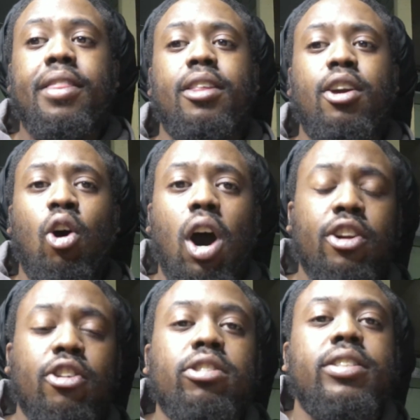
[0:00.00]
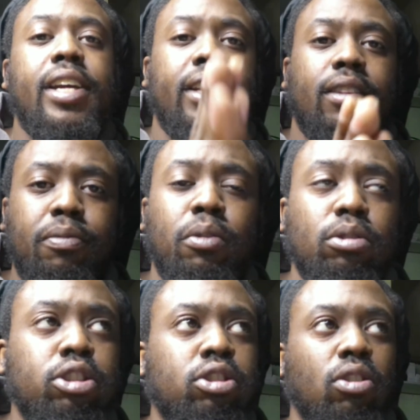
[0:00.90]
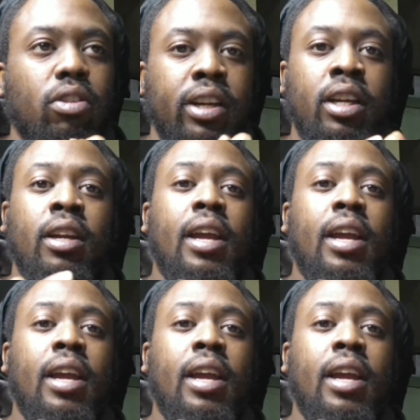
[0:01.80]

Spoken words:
you'll understand the full story.